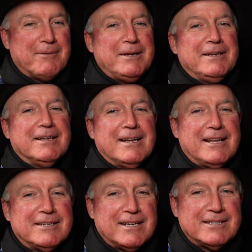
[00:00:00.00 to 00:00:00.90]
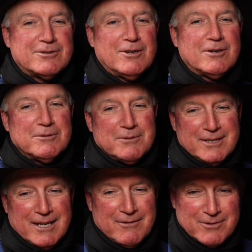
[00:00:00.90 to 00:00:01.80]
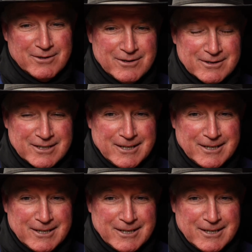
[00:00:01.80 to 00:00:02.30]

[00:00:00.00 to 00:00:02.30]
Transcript: And I struggled with that for a long